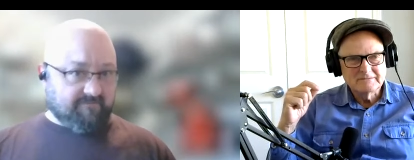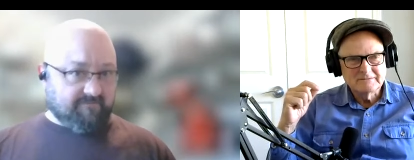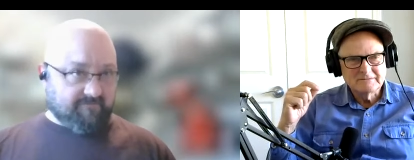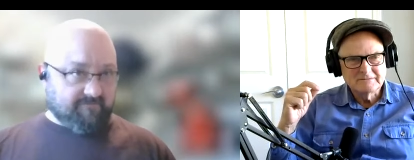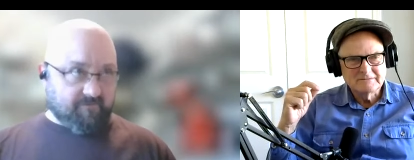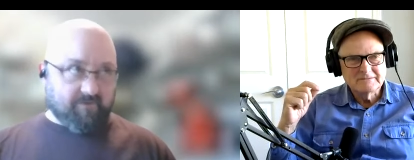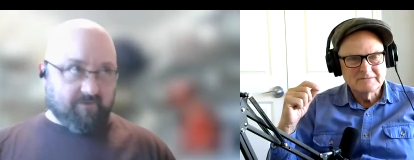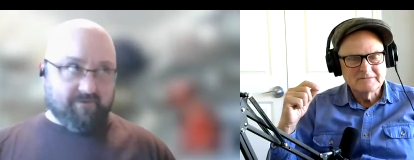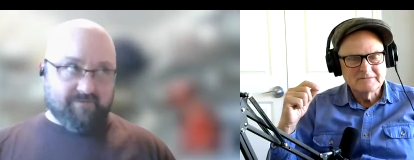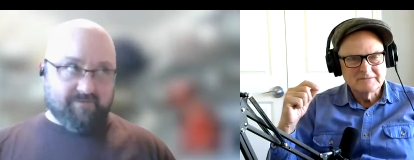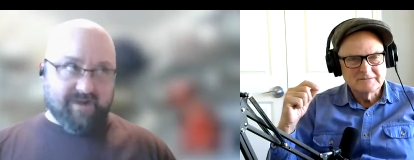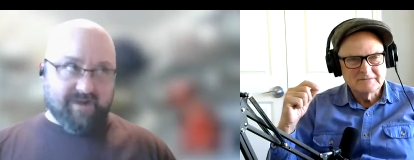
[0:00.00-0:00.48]

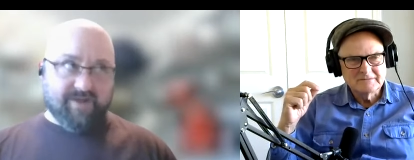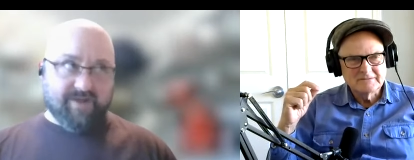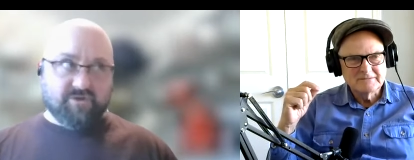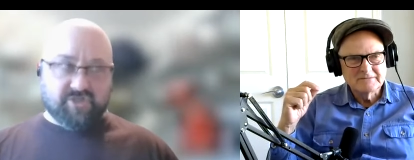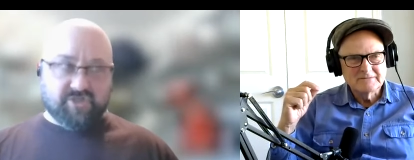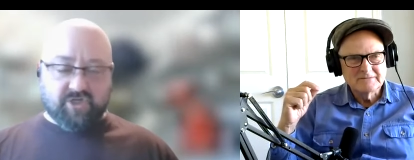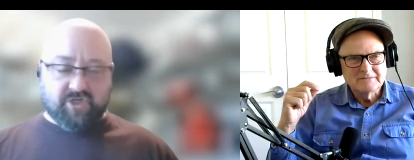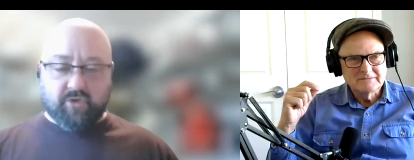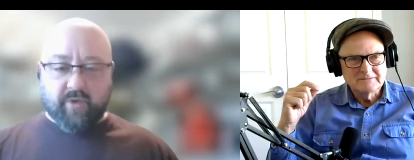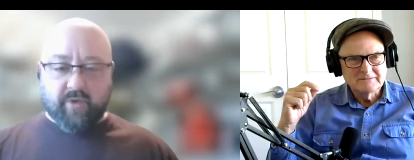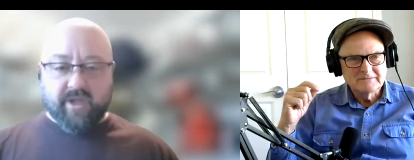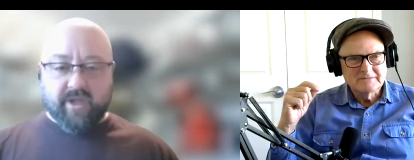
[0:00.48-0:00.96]
Speaker 1: for now
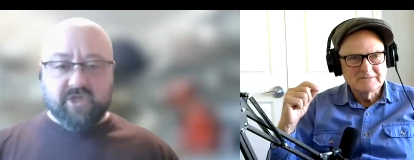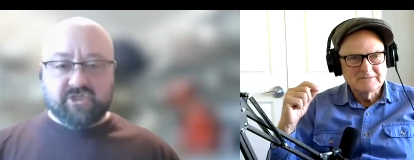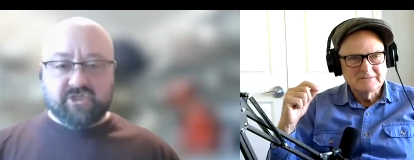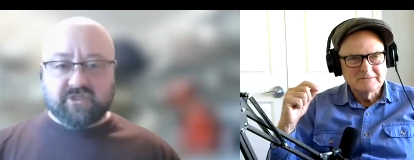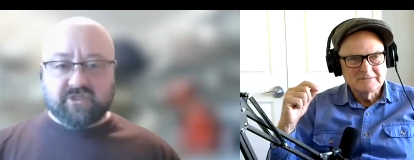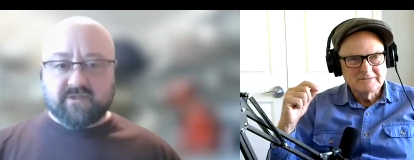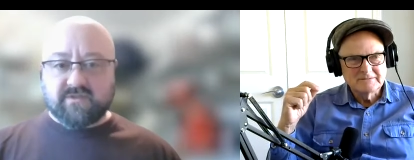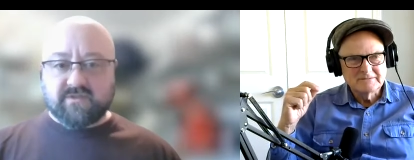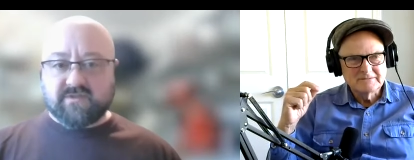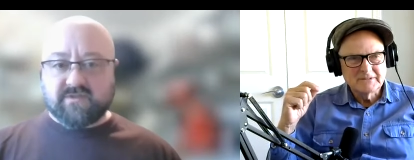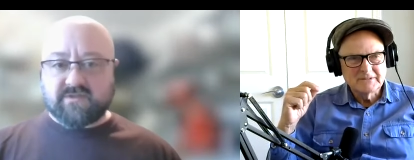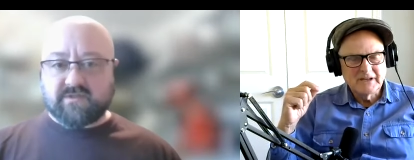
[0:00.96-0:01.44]

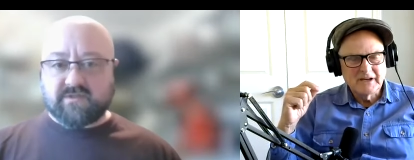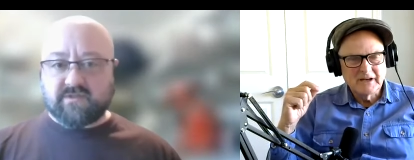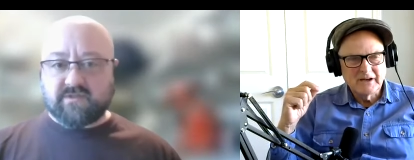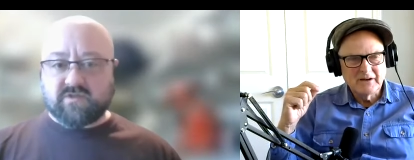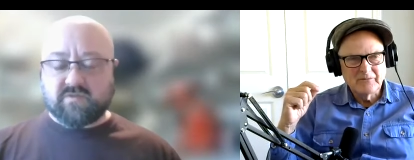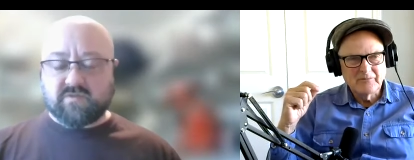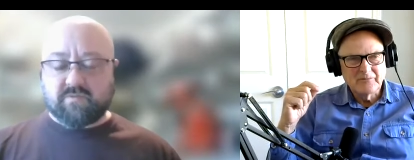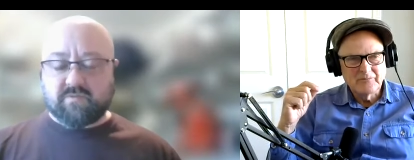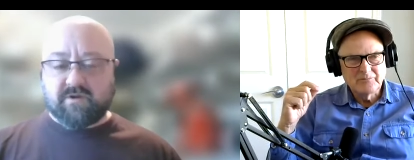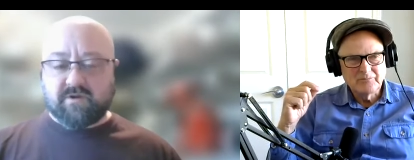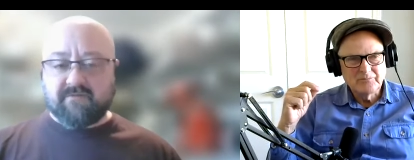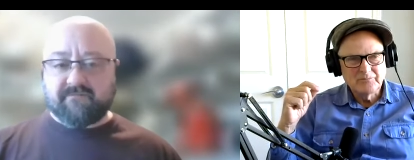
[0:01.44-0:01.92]
generations in yeah.
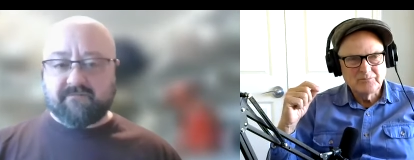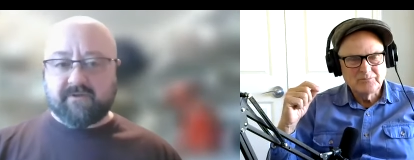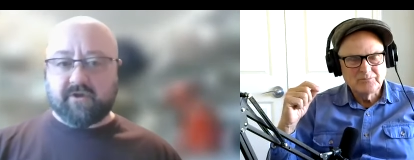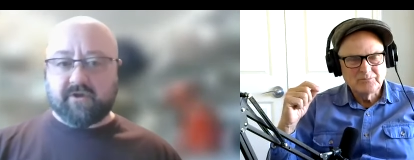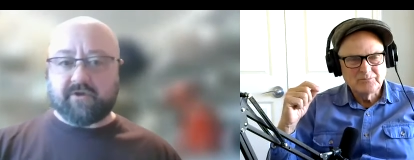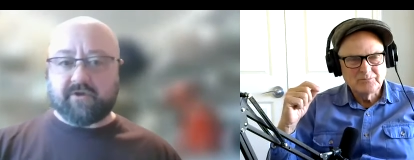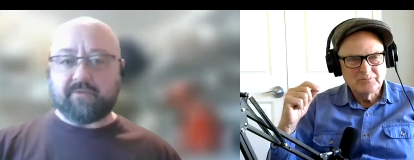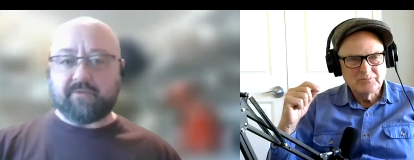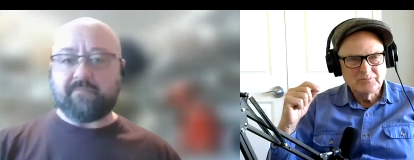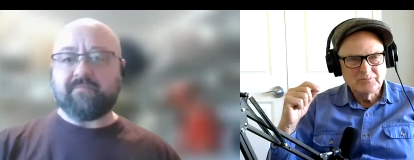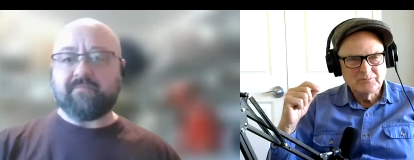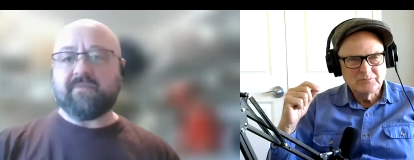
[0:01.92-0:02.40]
Springfield?
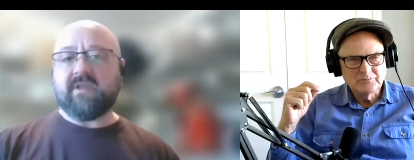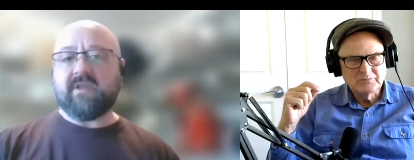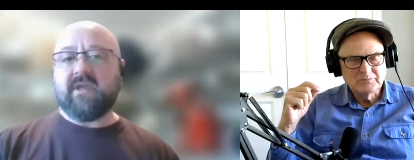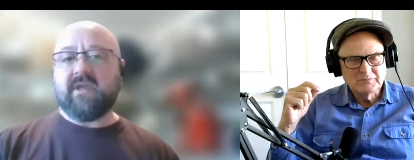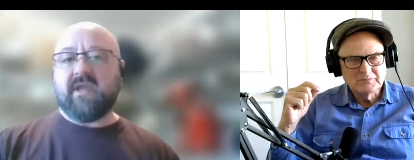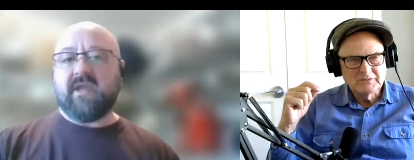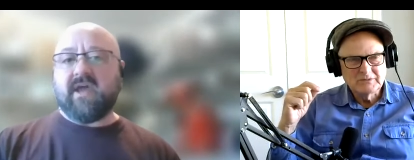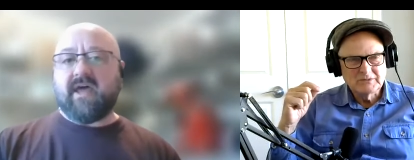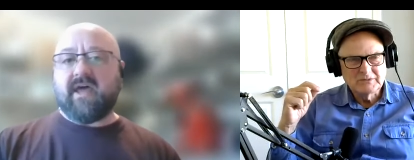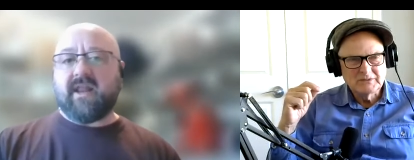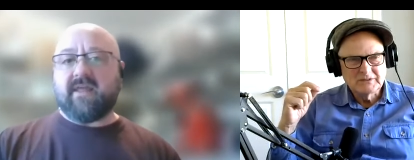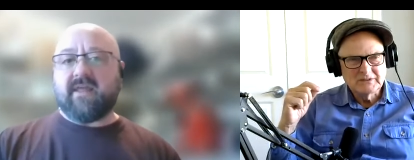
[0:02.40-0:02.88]

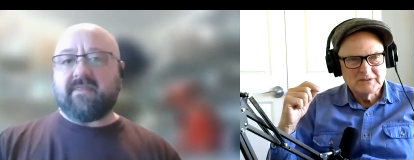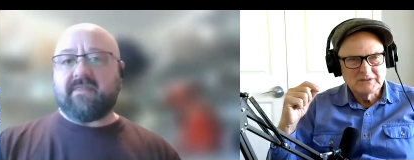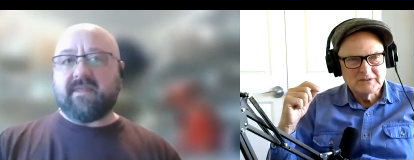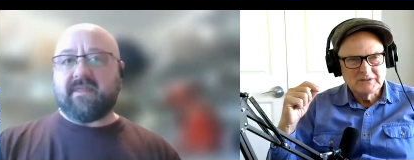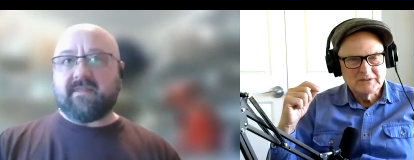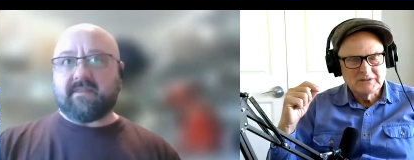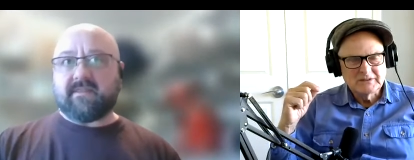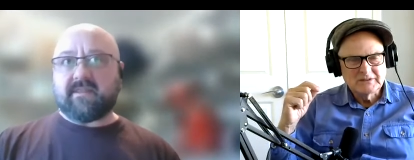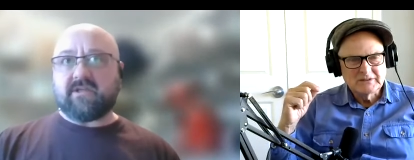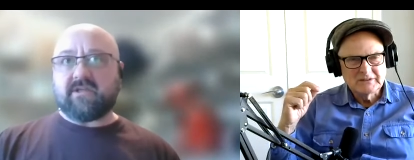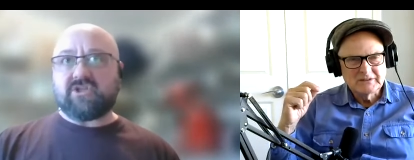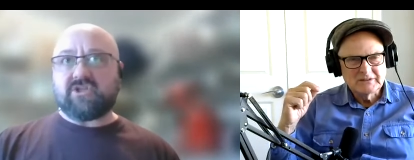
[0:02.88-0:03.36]
And I think
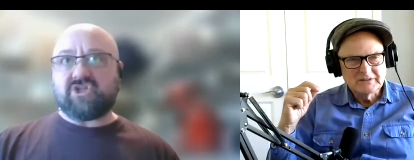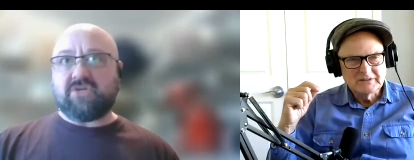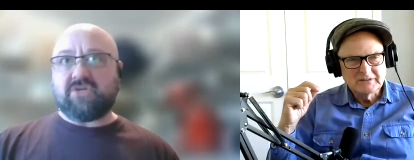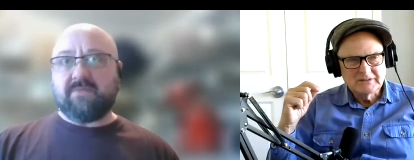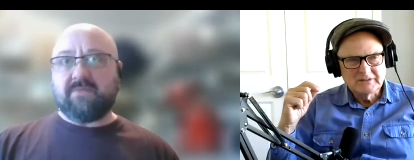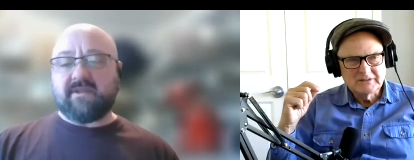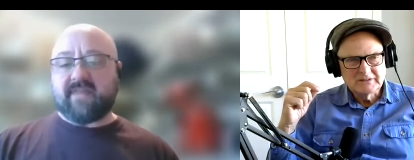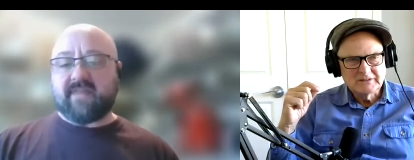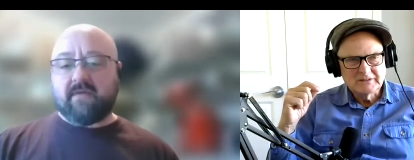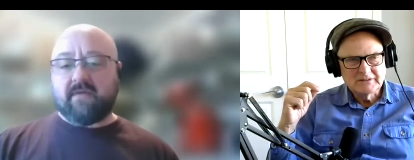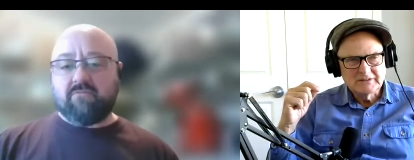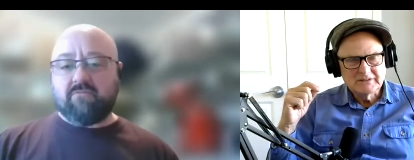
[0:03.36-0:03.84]
that she made
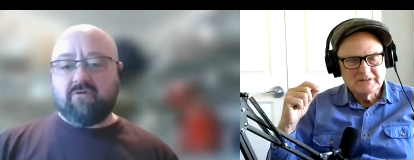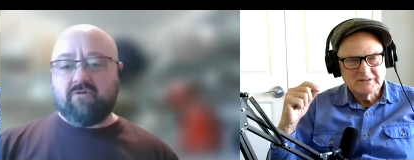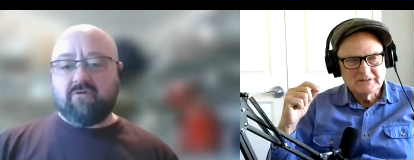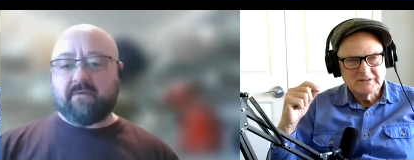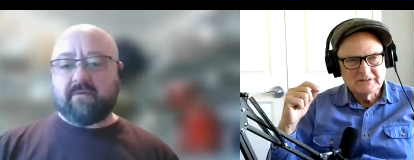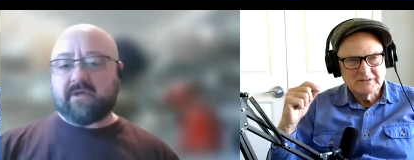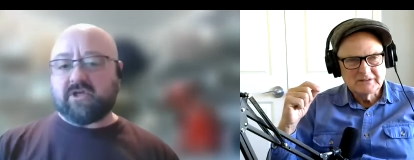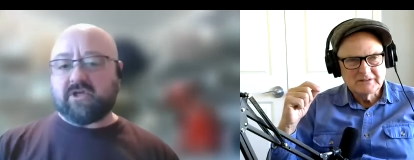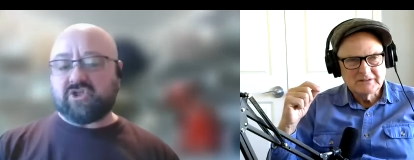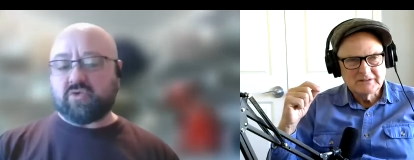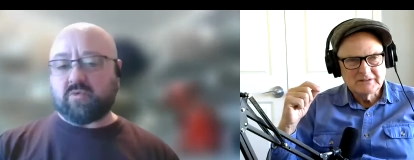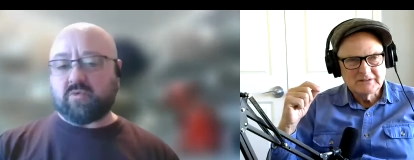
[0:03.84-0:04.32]
that movie
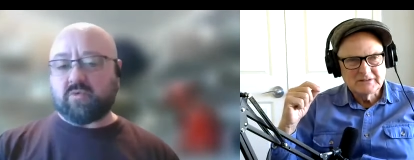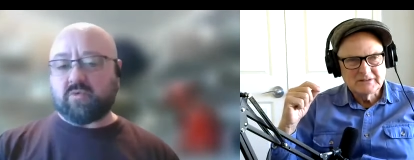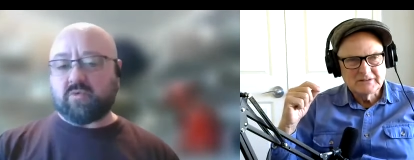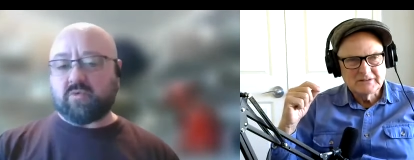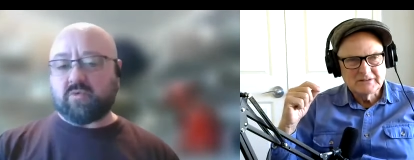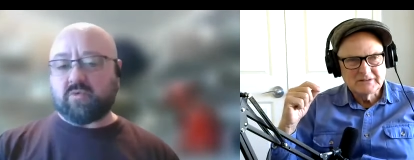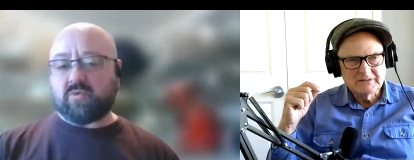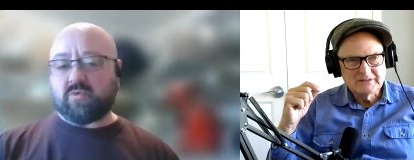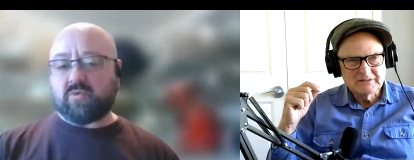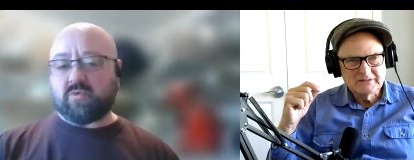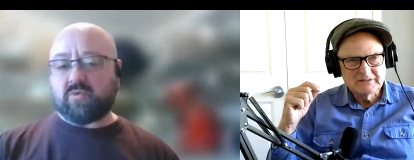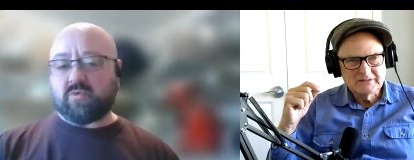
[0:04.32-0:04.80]
because she wanted
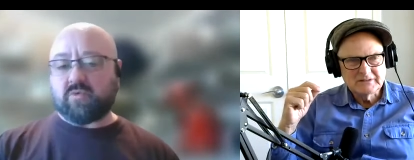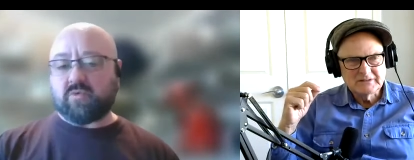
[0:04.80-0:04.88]
to